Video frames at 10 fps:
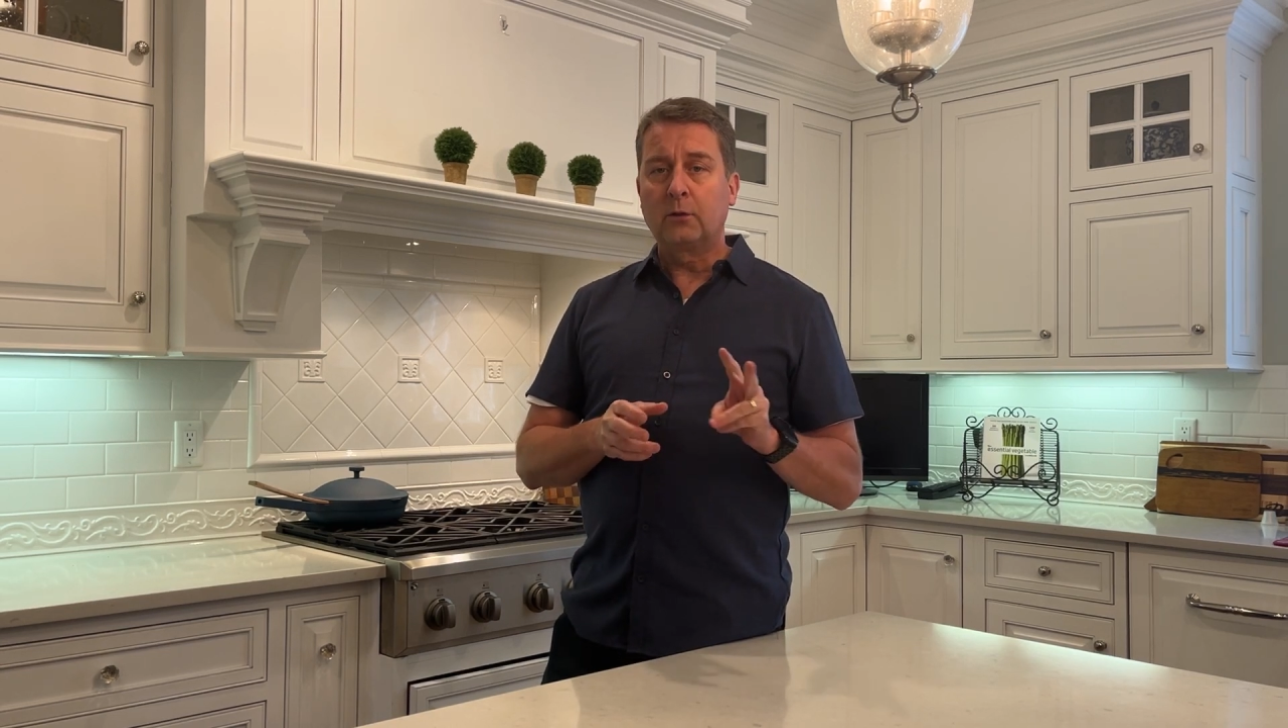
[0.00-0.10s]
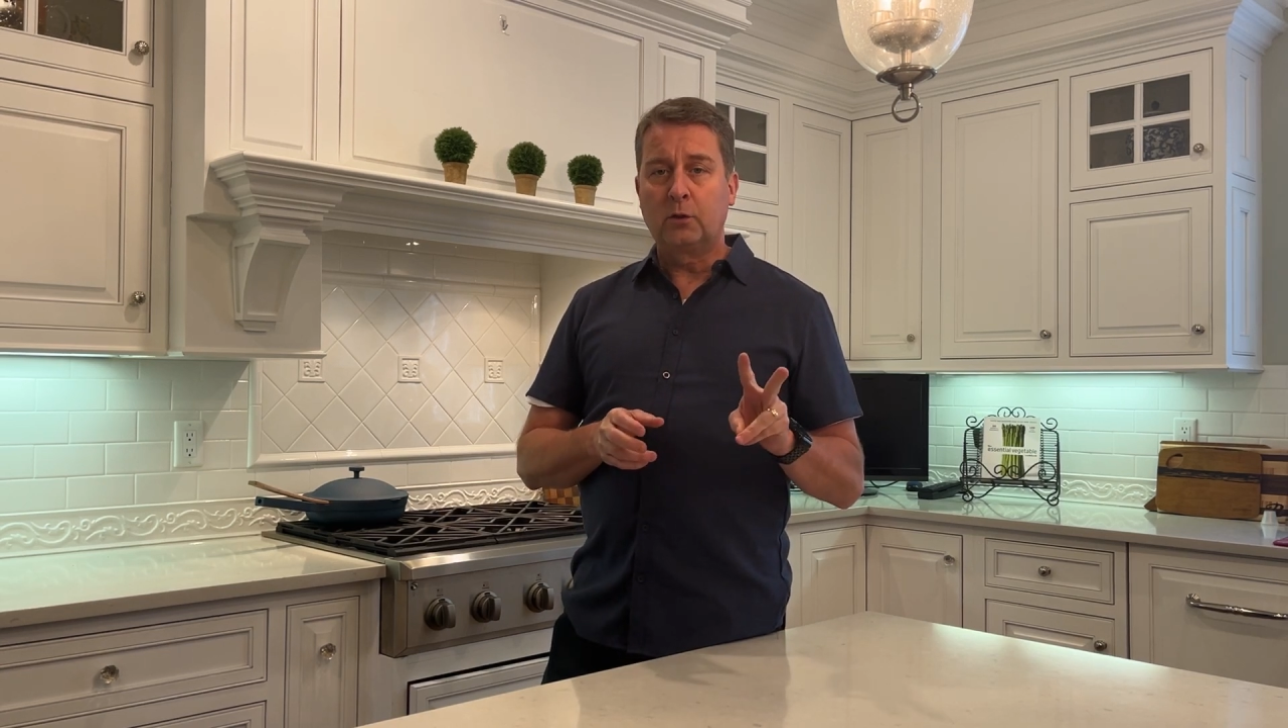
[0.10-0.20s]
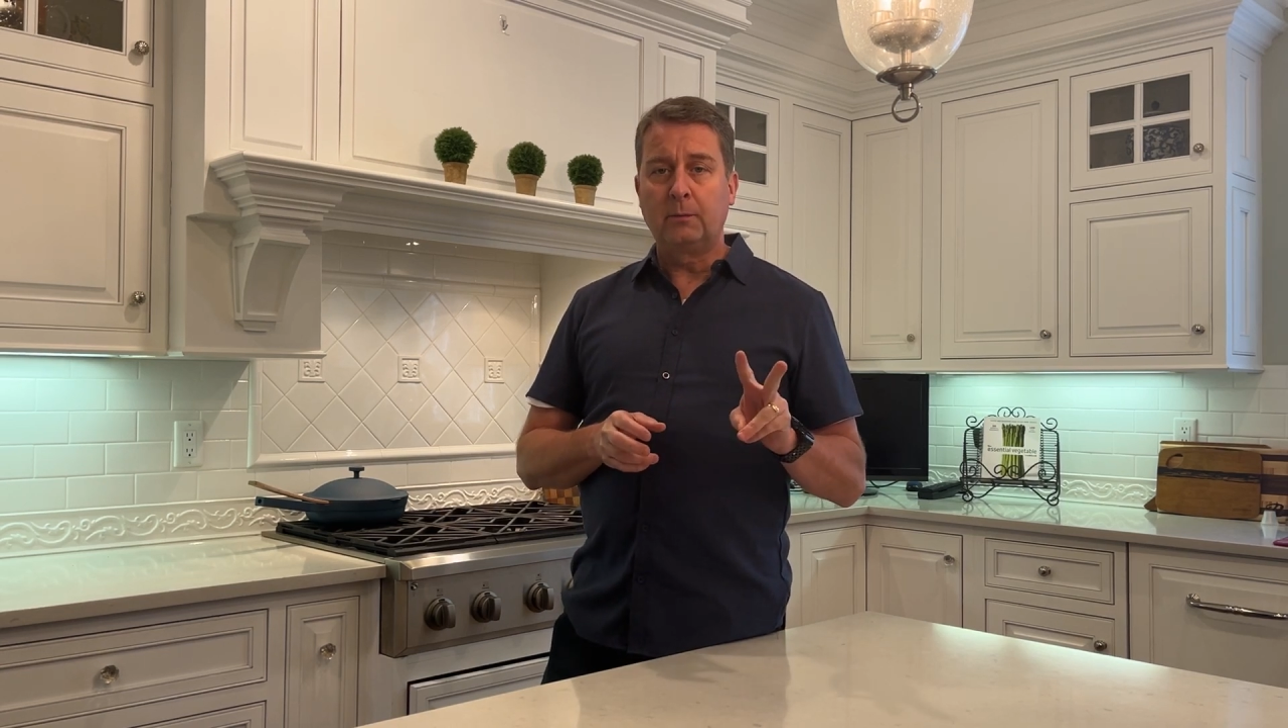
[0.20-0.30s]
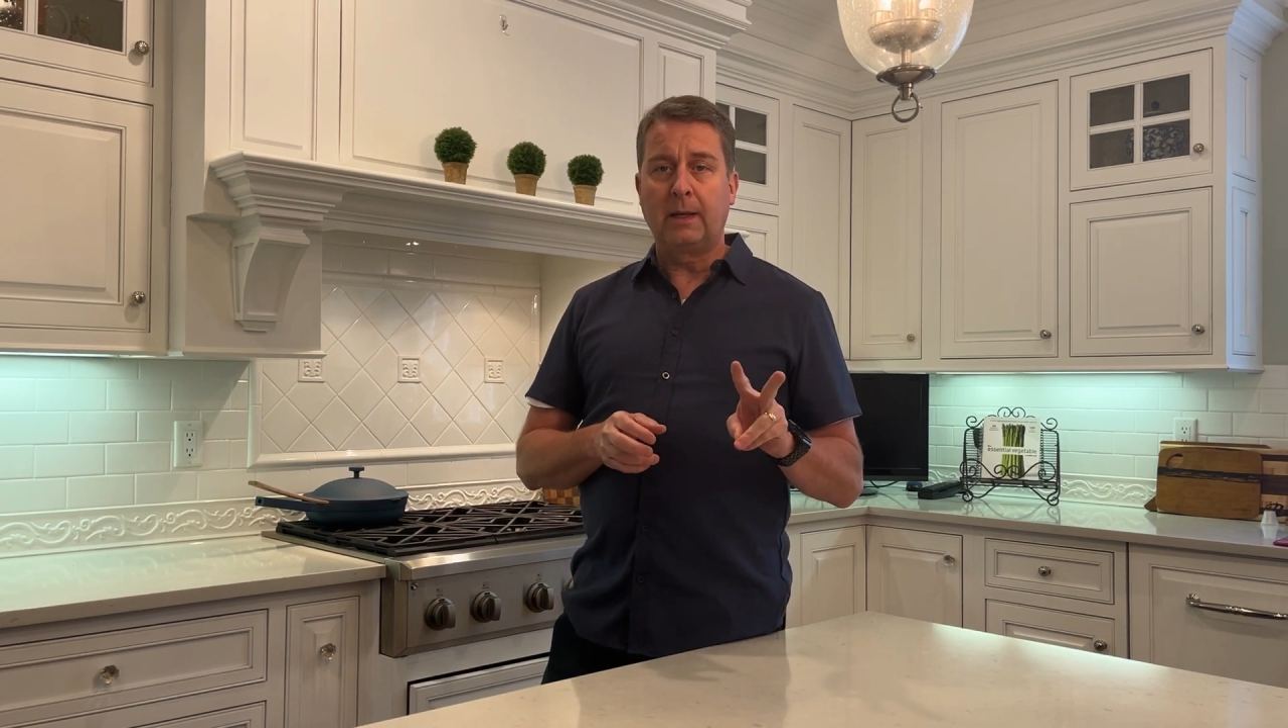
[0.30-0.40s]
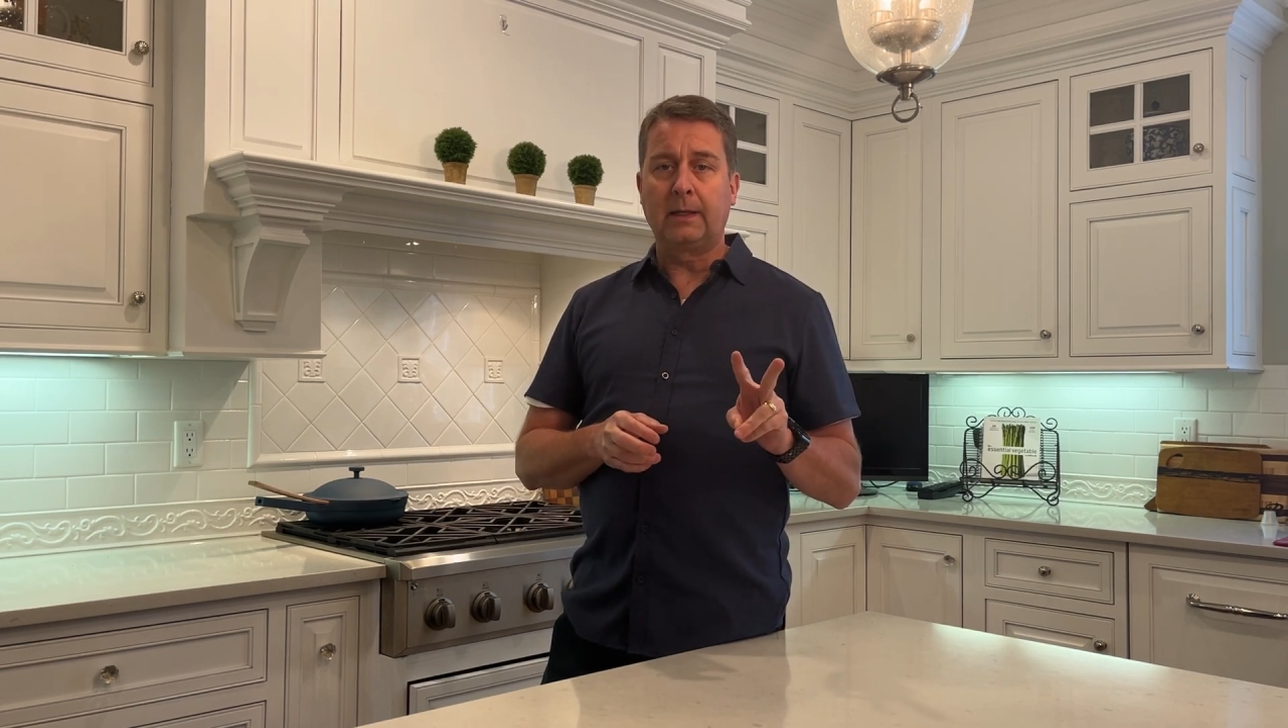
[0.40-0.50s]
2
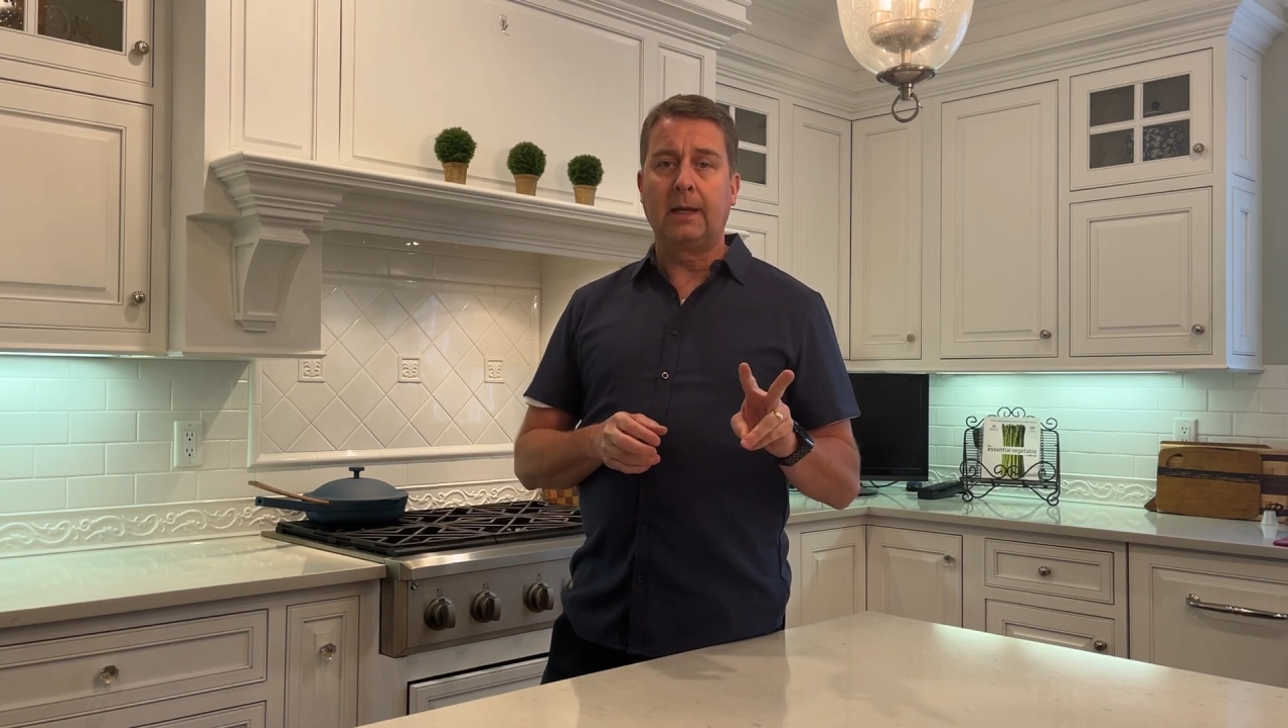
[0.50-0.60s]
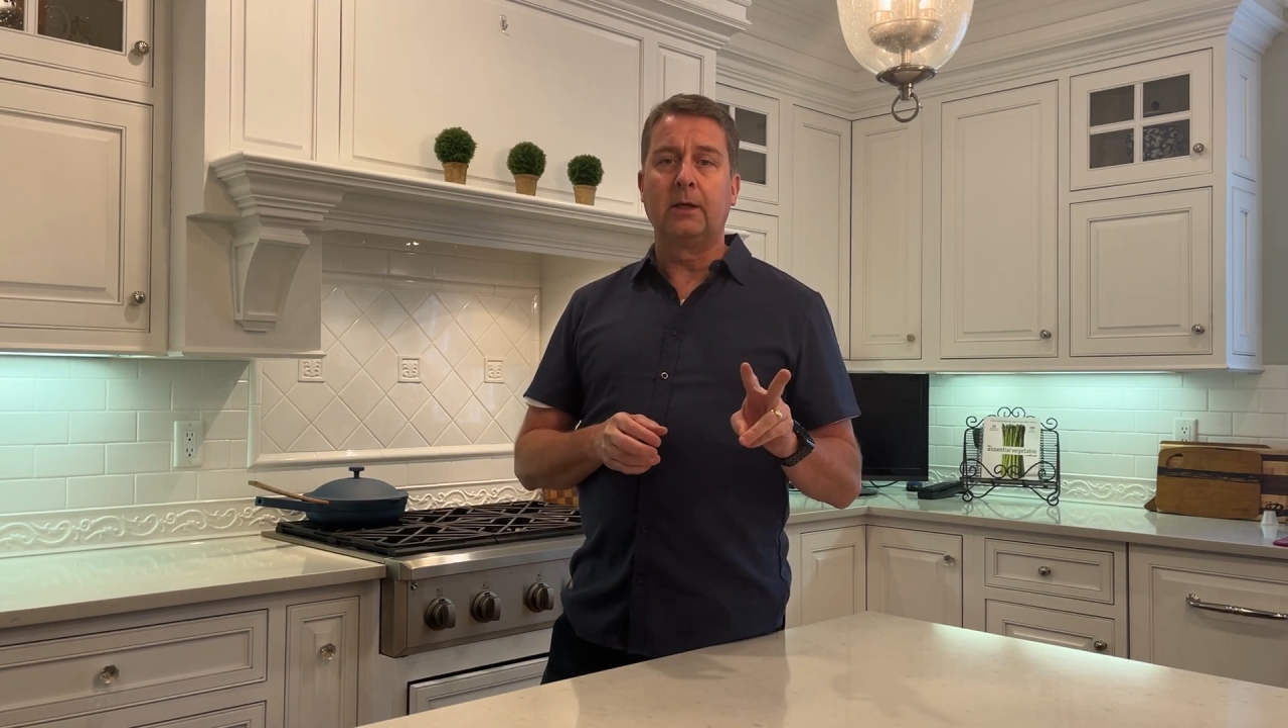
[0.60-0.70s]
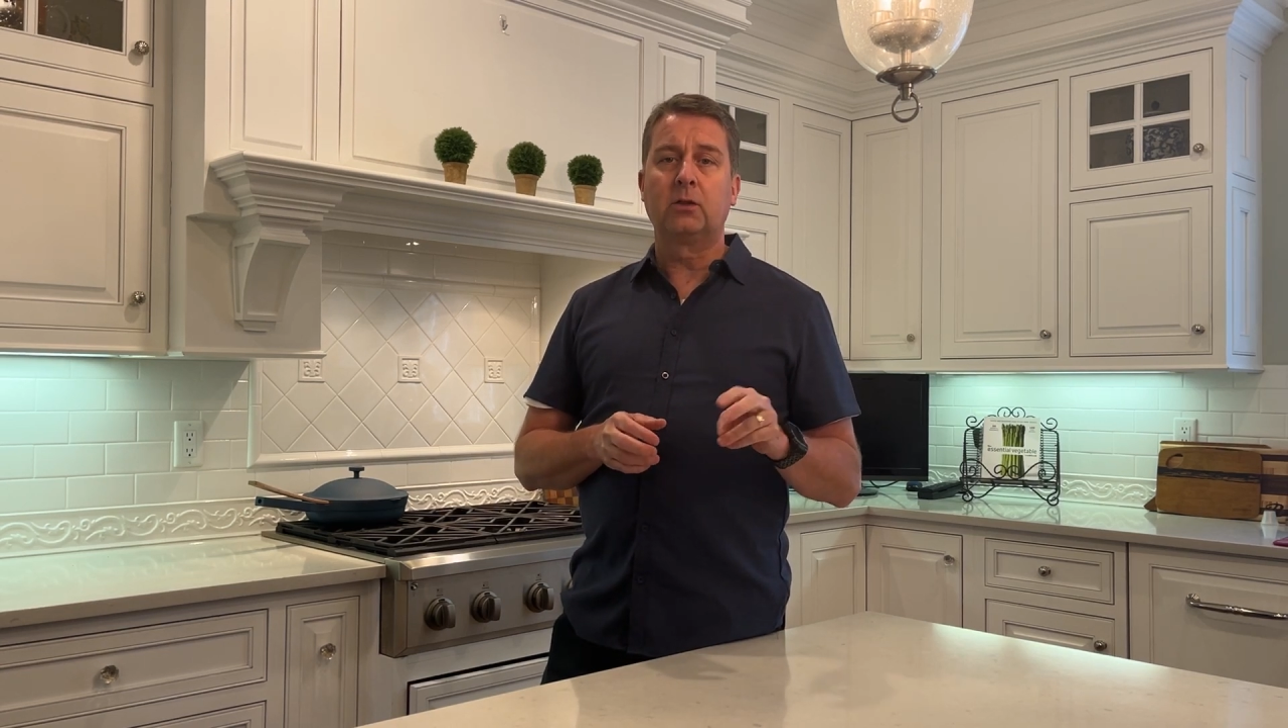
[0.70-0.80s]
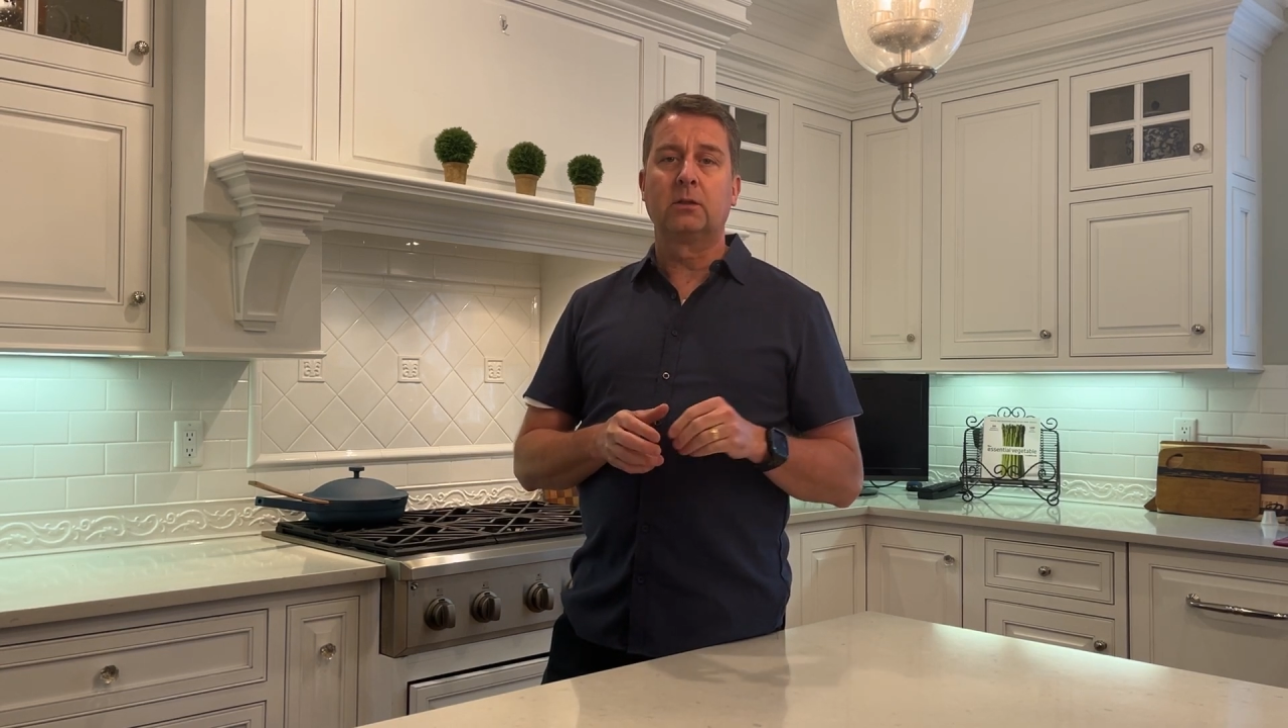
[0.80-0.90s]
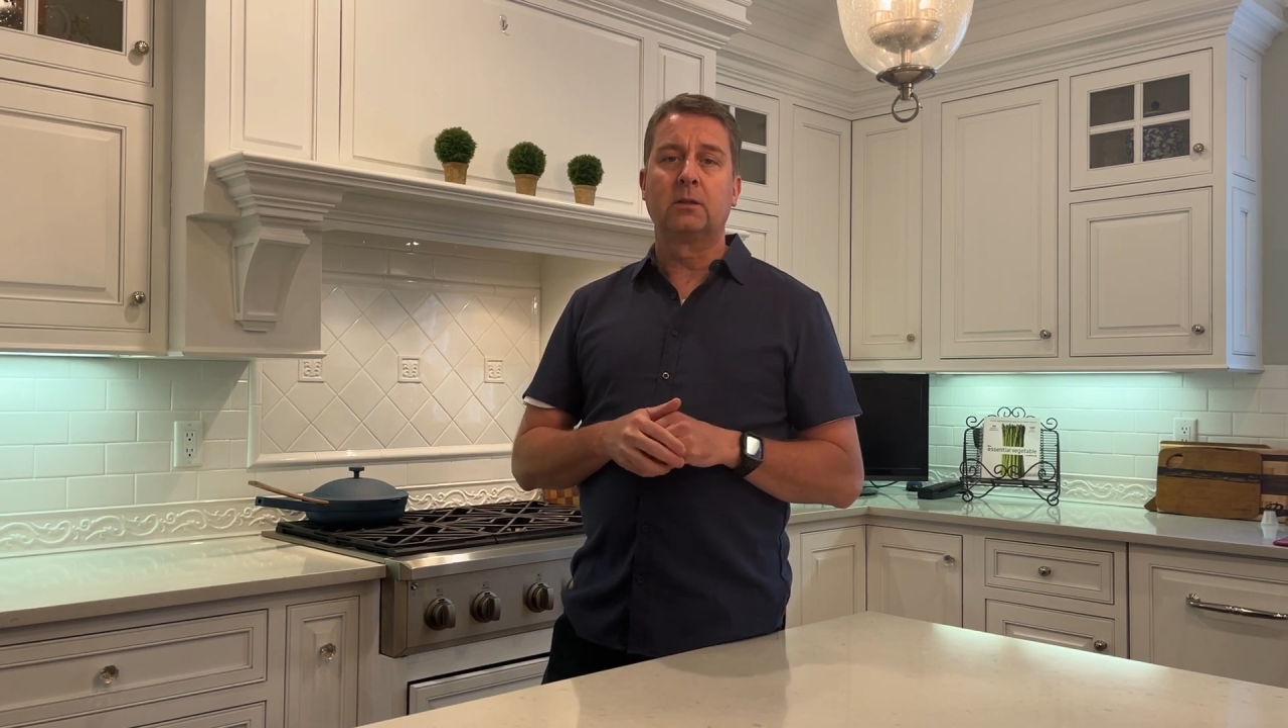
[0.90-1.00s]

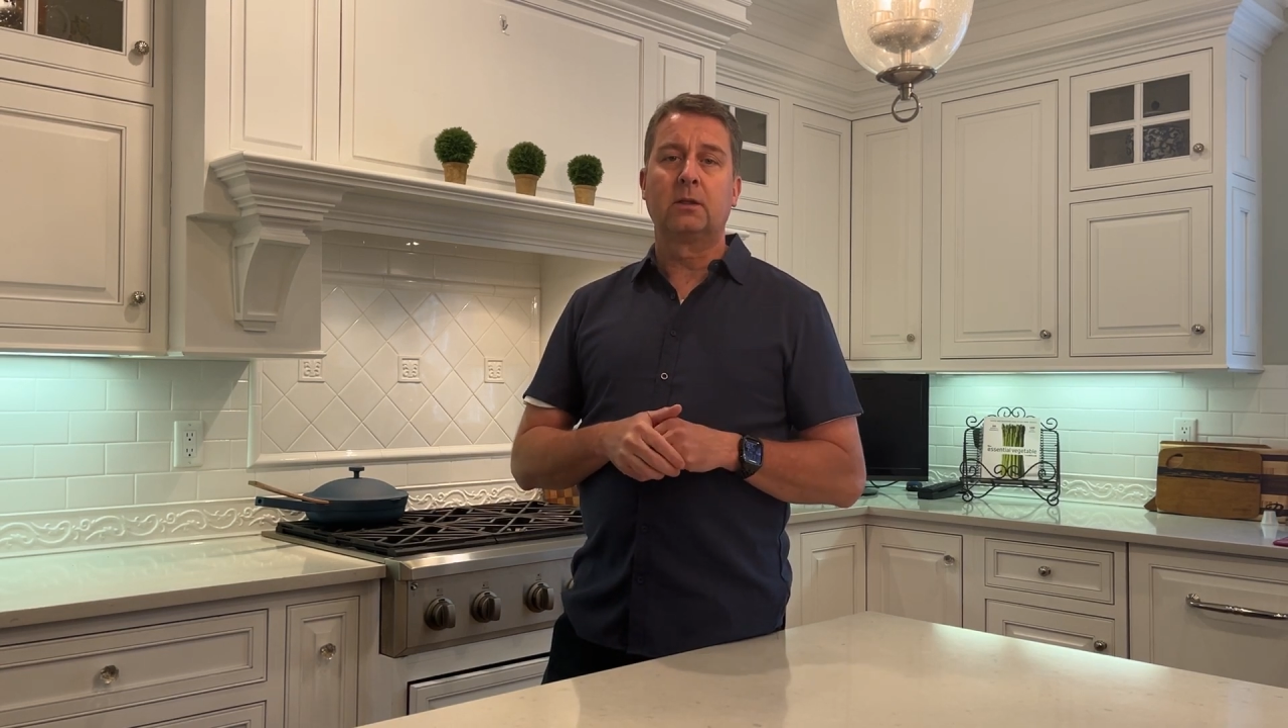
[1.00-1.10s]
medications